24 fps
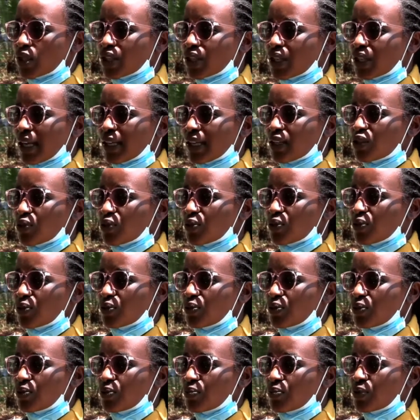are trying
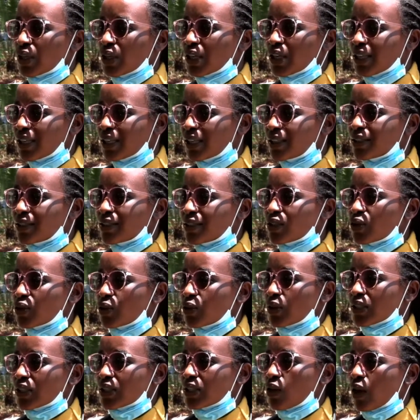to bring in
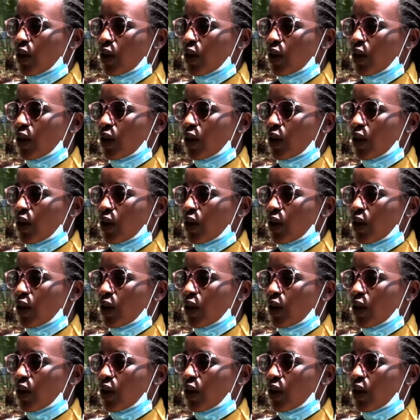stories